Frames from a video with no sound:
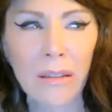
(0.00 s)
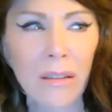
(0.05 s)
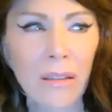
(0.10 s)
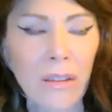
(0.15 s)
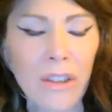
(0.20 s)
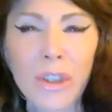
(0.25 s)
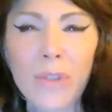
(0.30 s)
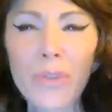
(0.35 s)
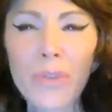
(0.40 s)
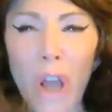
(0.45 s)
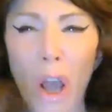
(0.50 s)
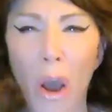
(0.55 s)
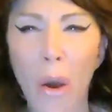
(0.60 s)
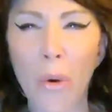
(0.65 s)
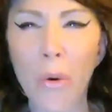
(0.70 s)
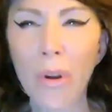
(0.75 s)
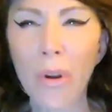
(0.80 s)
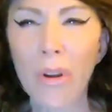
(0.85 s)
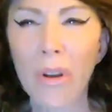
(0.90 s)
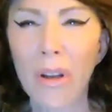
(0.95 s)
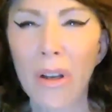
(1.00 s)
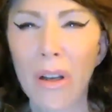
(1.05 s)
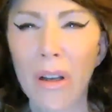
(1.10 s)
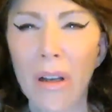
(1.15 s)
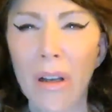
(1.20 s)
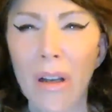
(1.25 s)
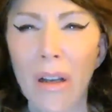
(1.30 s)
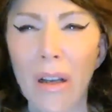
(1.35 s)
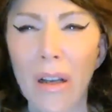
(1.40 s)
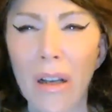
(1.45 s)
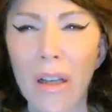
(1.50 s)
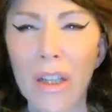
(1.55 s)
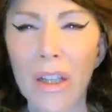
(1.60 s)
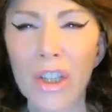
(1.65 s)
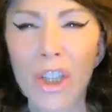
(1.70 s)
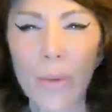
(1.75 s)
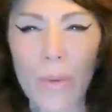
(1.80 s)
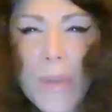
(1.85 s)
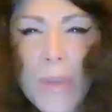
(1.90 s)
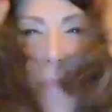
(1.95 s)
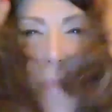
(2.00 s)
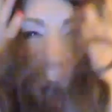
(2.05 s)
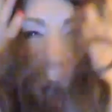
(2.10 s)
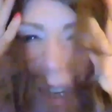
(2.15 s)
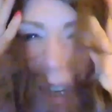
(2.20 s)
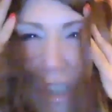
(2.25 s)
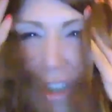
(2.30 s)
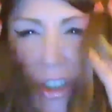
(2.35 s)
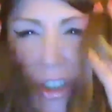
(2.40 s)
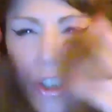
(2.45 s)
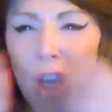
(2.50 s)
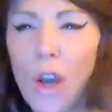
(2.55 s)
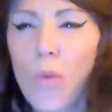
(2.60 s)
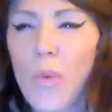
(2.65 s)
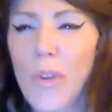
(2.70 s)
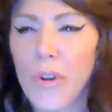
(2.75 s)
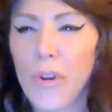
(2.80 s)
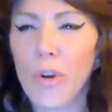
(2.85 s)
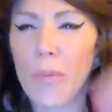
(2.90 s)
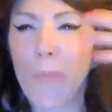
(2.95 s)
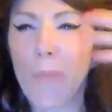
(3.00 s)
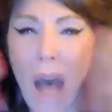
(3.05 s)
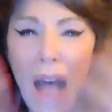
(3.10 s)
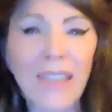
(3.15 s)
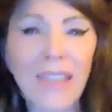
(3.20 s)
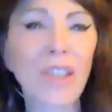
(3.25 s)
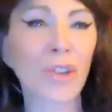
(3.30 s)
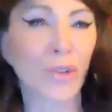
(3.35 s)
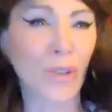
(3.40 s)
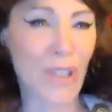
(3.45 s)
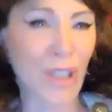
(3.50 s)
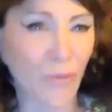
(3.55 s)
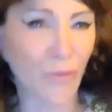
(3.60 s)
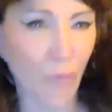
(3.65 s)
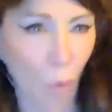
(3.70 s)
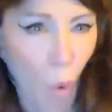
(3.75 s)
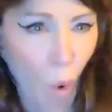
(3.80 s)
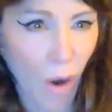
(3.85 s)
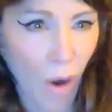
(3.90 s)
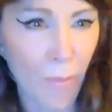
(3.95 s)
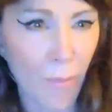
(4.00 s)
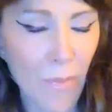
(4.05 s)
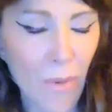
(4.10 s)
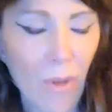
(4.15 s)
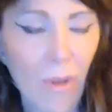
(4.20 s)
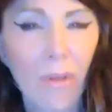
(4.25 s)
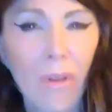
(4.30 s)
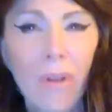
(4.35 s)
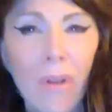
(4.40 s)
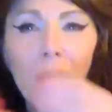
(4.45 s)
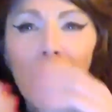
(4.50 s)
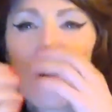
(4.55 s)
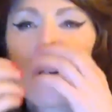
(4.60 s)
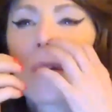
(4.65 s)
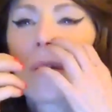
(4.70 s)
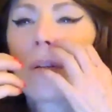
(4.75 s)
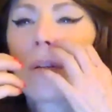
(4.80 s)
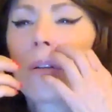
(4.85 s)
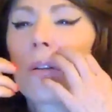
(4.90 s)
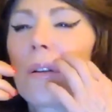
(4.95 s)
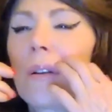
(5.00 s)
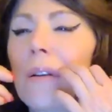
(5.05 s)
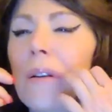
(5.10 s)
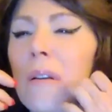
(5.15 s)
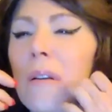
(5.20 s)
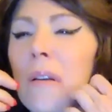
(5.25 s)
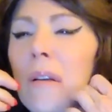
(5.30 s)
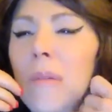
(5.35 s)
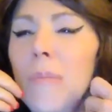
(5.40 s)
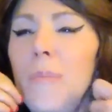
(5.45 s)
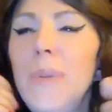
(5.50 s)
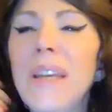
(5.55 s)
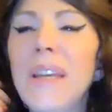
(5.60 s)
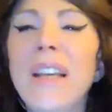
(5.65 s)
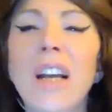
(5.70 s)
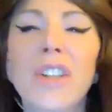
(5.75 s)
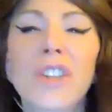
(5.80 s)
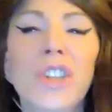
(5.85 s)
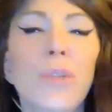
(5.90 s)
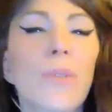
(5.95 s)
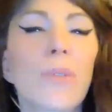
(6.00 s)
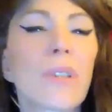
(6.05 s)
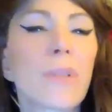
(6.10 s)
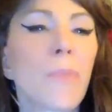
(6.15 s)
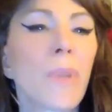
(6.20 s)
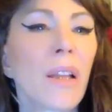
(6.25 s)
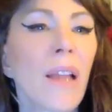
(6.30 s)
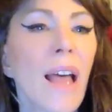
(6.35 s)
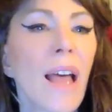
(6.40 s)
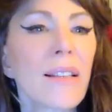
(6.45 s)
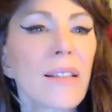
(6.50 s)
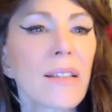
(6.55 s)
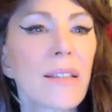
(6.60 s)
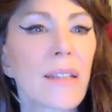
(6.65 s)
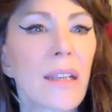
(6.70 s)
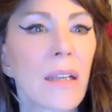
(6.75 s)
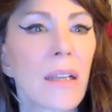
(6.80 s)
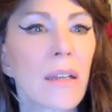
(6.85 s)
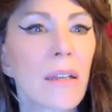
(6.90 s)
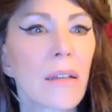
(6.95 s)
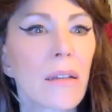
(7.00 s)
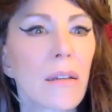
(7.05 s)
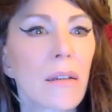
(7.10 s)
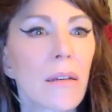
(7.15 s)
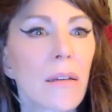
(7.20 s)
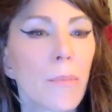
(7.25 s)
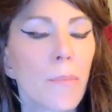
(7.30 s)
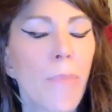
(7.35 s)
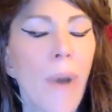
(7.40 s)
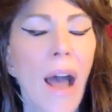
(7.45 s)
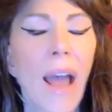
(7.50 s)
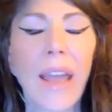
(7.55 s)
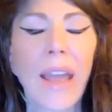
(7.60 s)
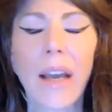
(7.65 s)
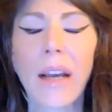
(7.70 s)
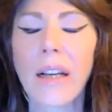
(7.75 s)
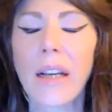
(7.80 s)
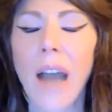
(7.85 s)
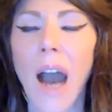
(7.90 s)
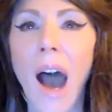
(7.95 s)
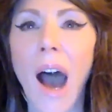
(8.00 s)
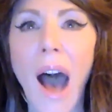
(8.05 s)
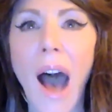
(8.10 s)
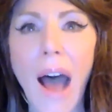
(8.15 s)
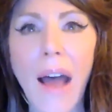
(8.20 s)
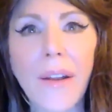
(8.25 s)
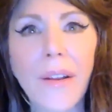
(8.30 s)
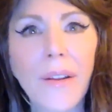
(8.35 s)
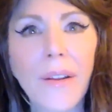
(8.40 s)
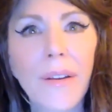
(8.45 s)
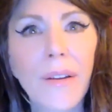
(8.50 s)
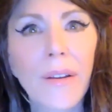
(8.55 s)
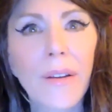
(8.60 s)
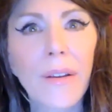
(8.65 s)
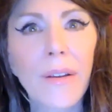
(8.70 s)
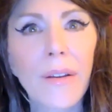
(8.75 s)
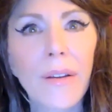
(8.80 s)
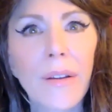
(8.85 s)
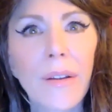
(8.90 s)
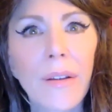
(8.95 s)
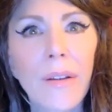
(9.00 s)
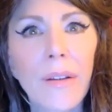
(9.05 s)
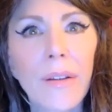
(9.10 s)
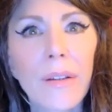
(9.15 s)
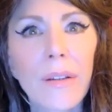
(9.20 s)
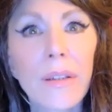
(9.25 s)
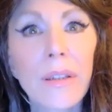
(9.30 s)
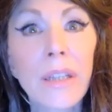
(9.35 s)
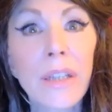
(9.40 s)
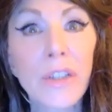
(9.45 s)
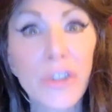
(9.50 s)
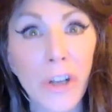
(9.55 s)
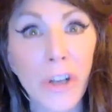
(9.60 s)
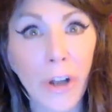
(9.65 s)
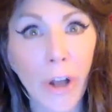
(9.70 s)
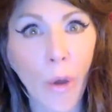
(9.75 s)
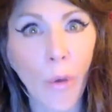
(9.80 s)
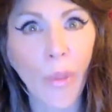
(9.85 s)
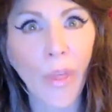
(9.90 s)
Do you know she was punished with her monstrous form because she was molested by a god? Did you know